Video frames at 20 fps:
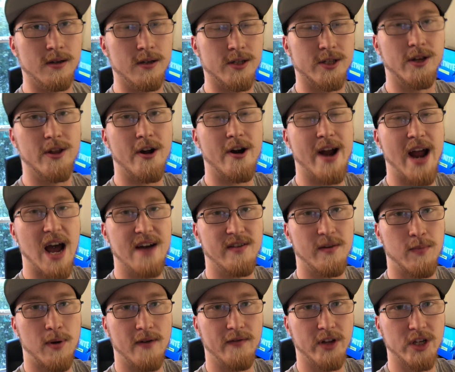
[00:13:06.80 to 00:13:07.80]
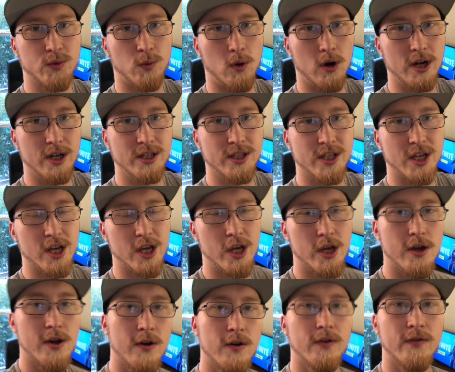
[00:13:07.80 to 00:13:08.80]
So there you have it, Privileged Ones.
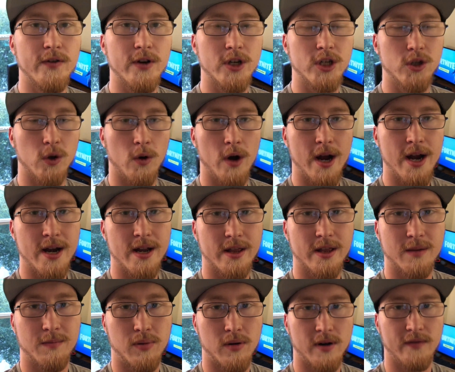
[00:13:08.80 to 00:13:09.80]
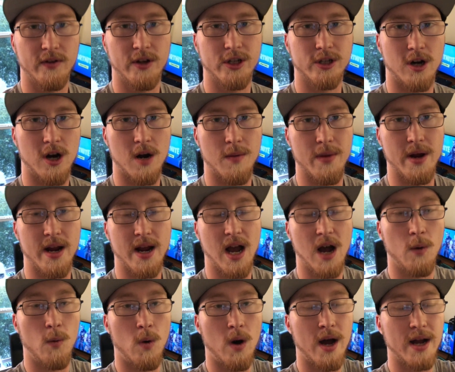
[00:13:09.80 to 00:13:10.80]
You've joined the Privilege Army.
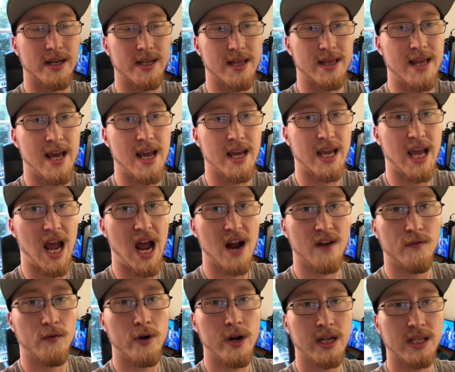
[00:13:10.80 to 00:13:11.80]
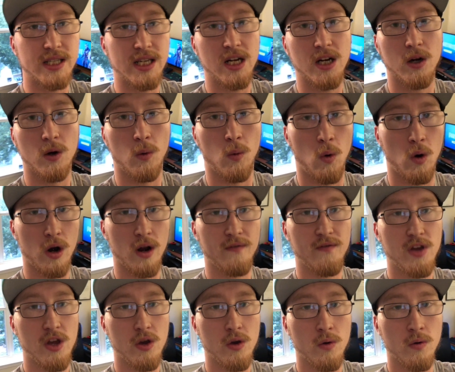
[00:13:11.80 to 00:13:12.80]
I want to thank every single one
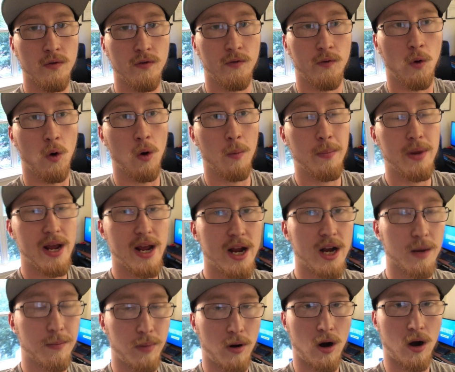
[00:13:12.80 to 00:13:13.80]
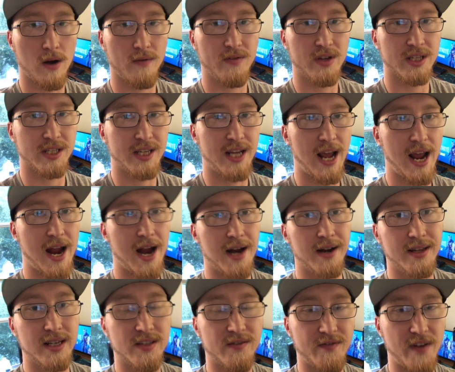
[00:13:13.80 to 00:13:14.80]
of you for being a part of this
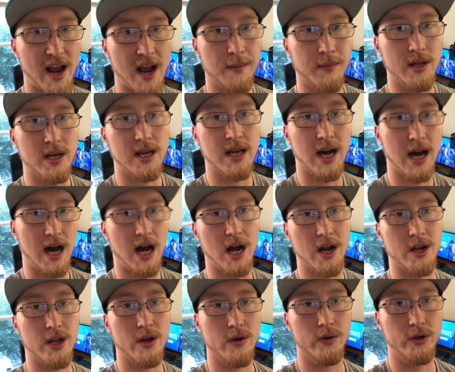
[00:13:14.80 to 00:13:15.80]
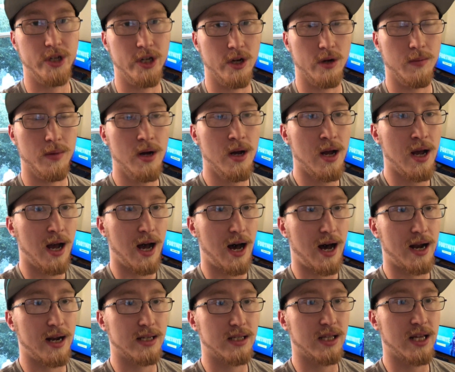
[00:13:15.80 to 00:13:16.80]
gang, this family on YouTube.
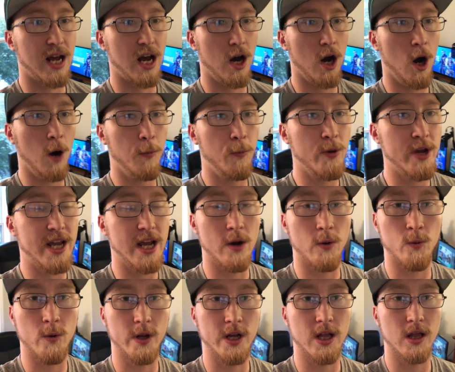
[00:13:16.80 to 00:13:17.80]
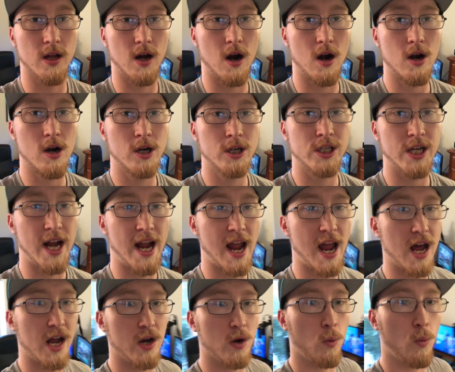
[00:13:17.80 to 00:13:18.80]
Honestly, I hope we get really large,
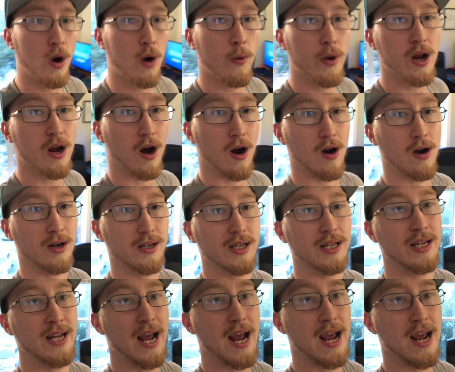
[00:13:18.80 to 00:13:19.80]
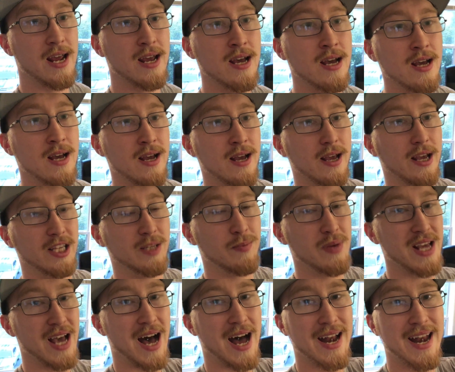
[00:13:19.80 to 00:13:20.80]
and where we are today is
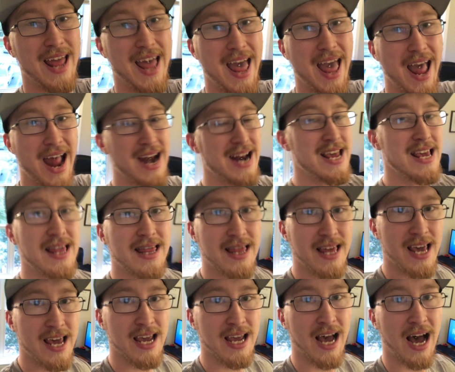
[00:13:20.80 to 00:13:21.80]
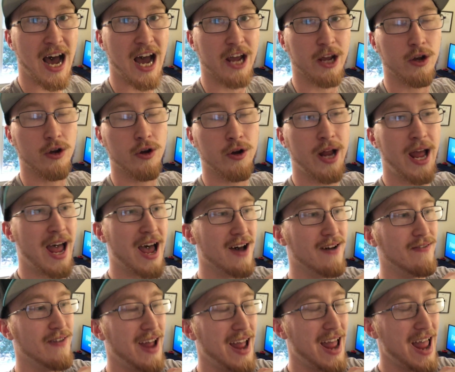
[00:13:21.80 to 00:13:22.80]
beyond anything I could
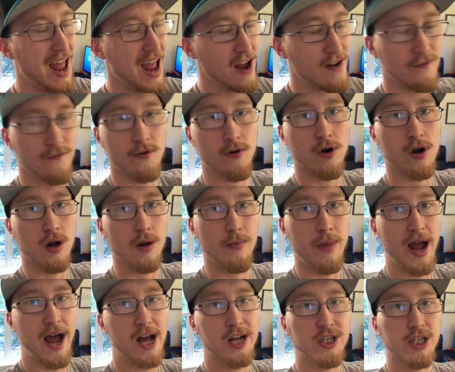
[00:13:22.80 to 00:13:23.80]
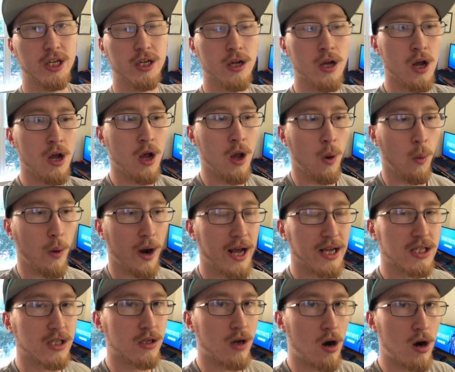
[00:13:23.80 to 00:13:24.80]
have ever imagined. When I
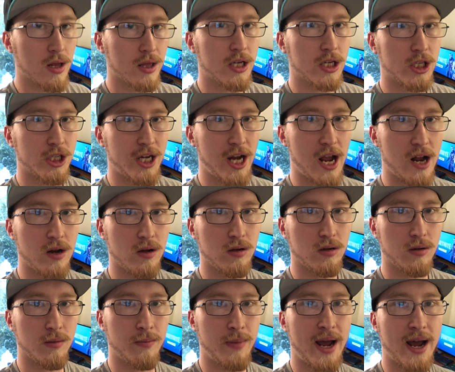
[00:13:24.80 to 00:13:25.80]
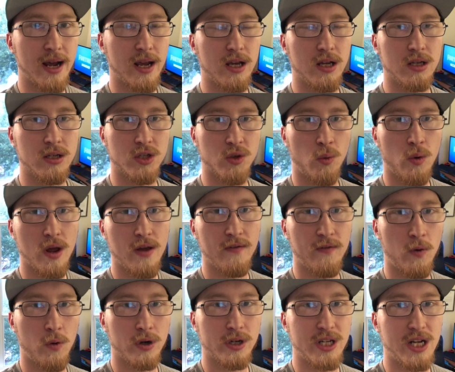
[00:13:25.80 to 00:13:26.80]
started this channel back in
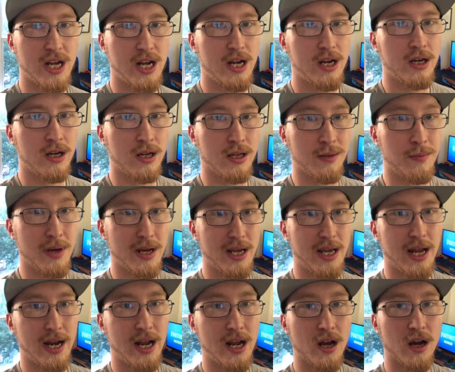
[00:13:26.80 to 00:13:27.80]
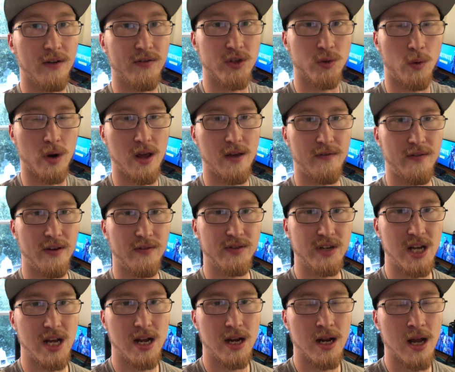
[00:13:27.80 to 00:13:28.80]
2014, the beginning of
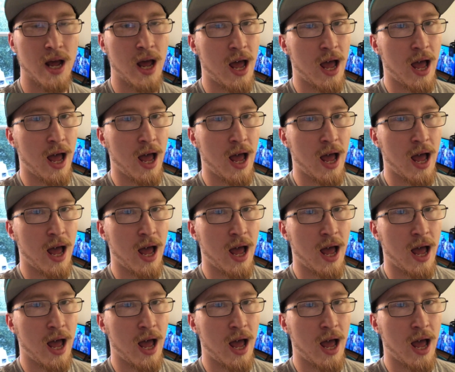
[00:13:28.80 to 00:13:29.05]
2015,